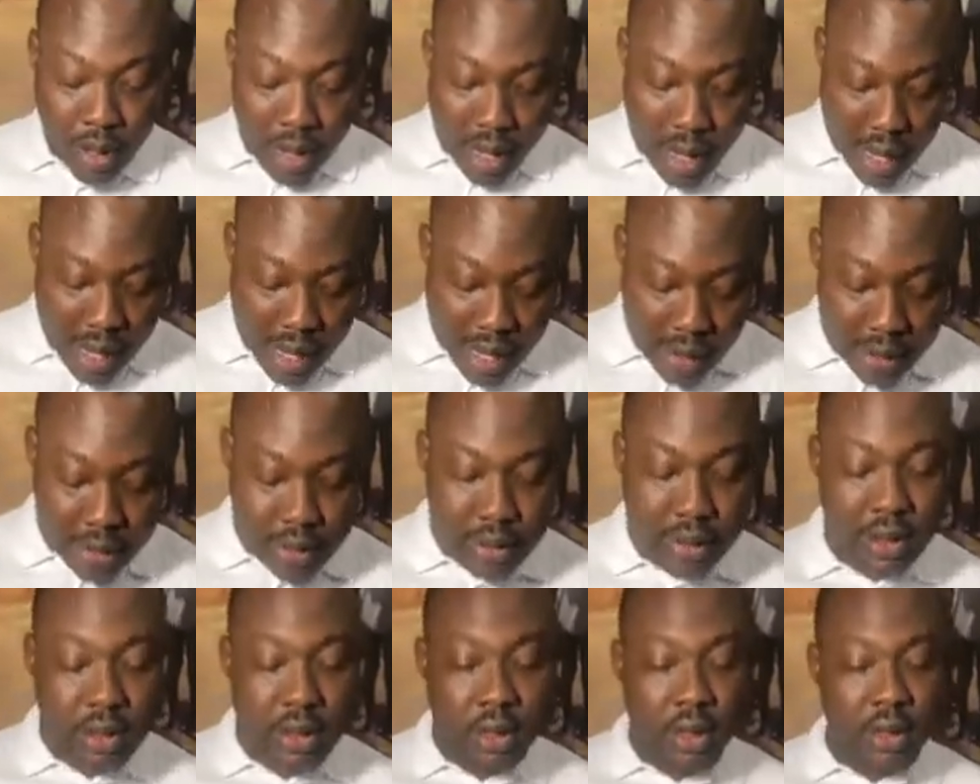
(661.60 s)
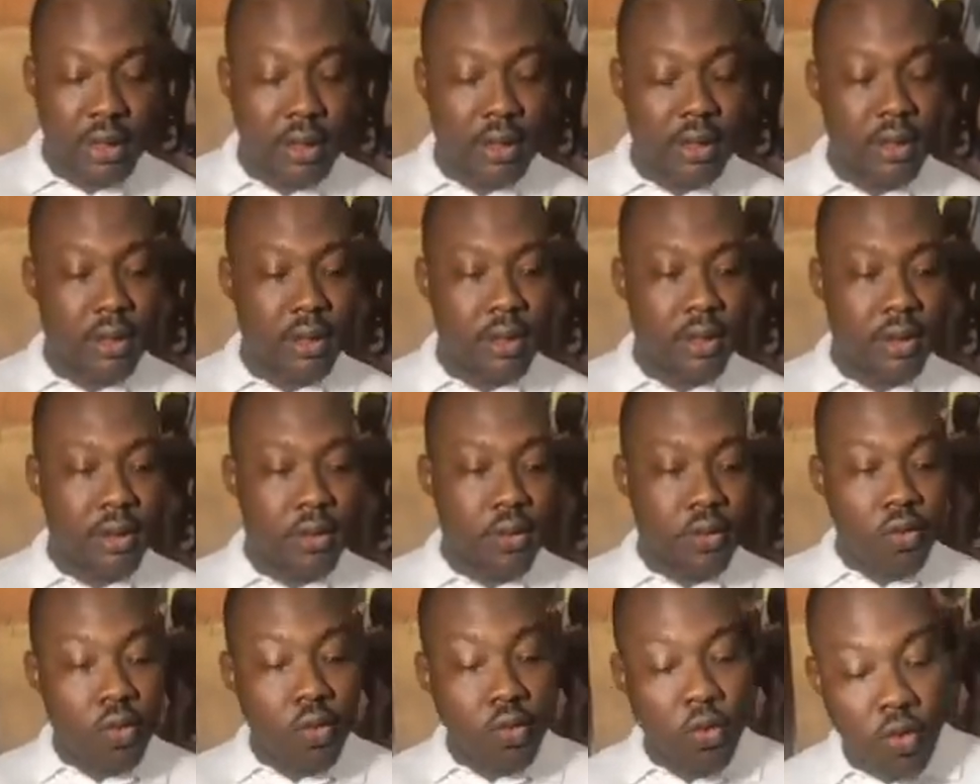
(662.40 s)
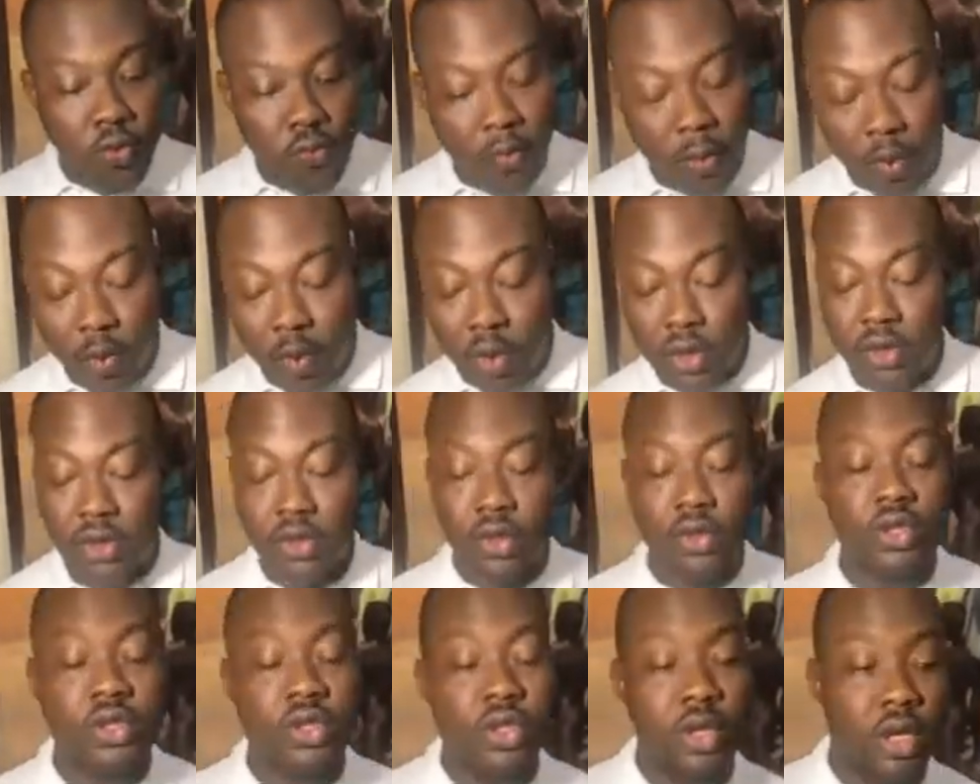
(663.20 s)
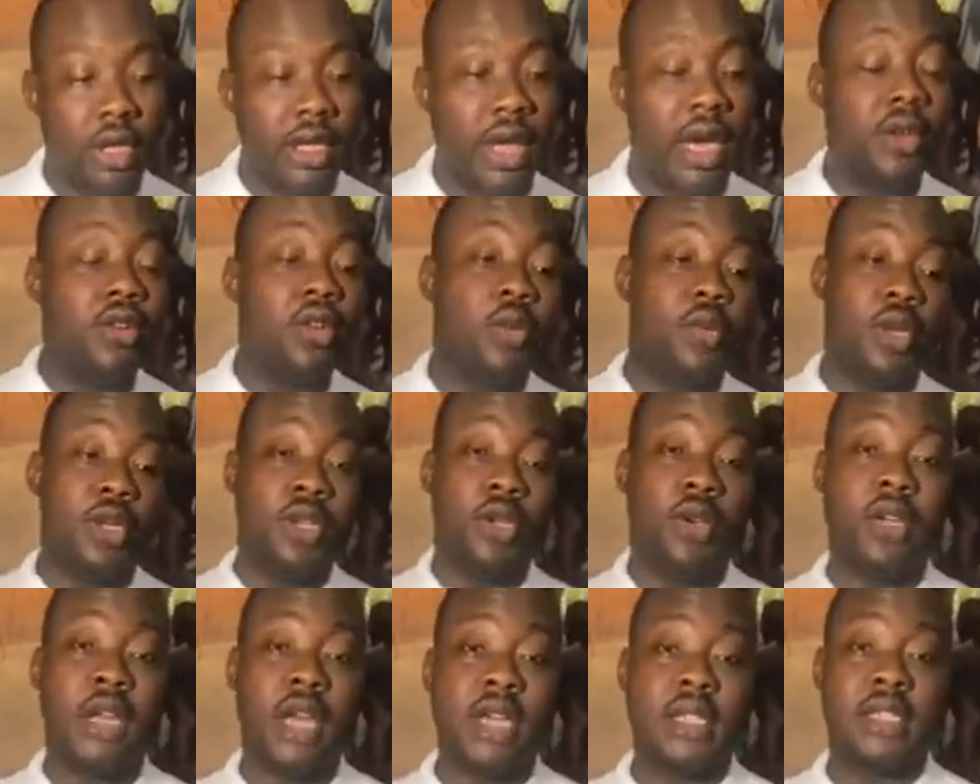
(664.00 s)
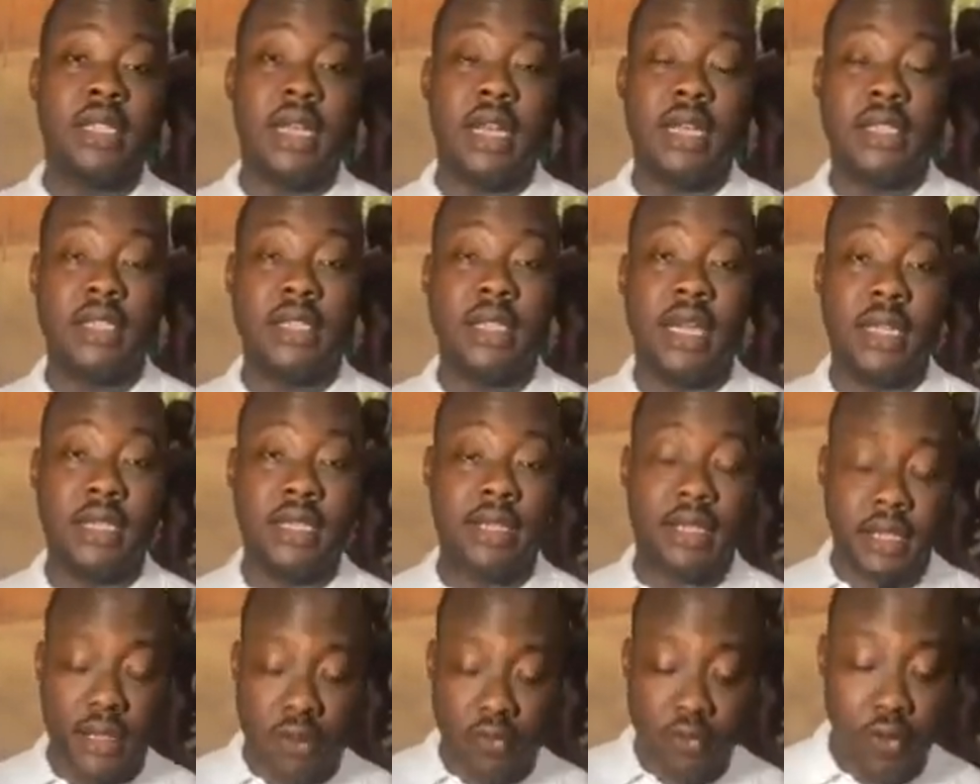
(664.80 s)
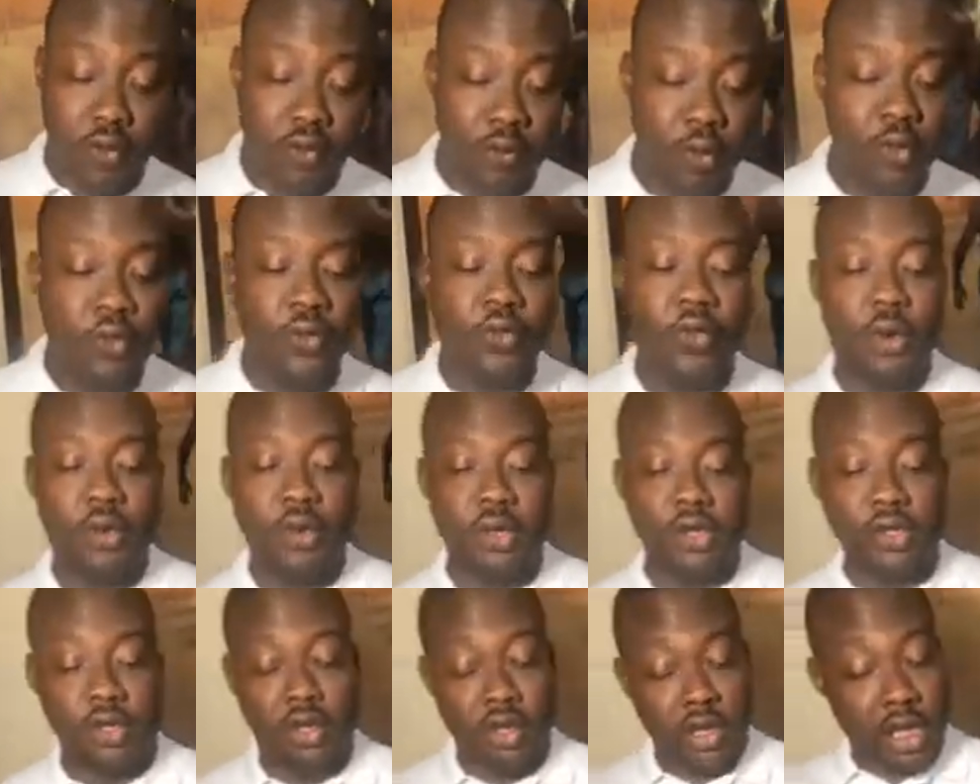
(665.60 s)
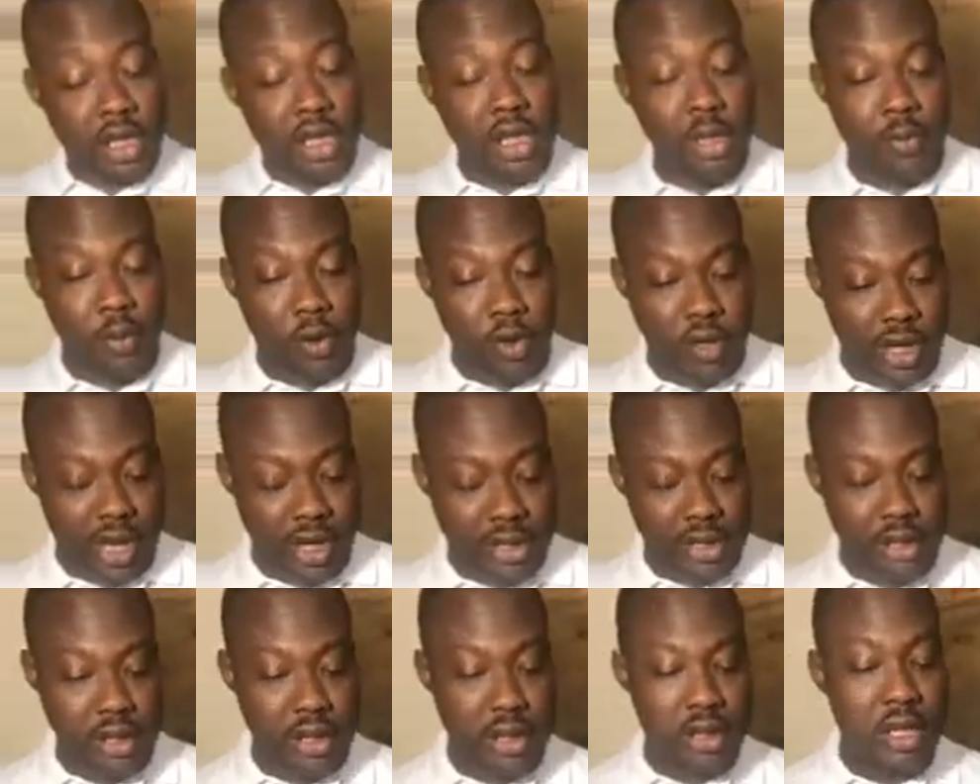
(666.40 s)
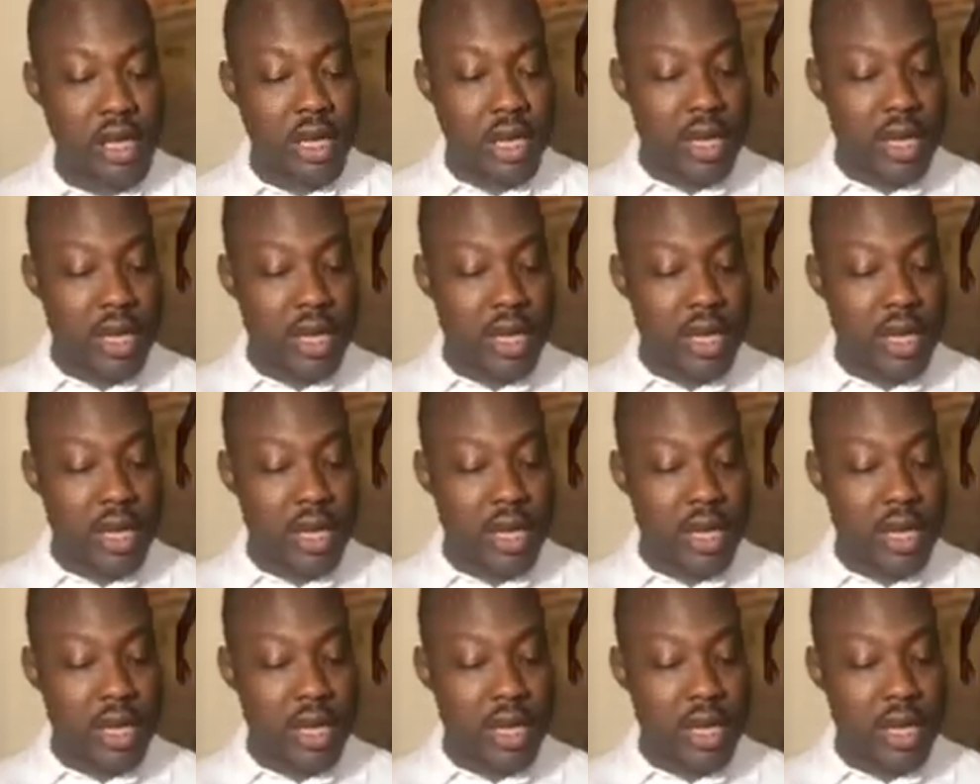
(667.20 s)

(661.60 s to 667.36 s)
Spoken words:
and we'll move from one song to the other and nobody understands that we moved from the song. They keep on dancing.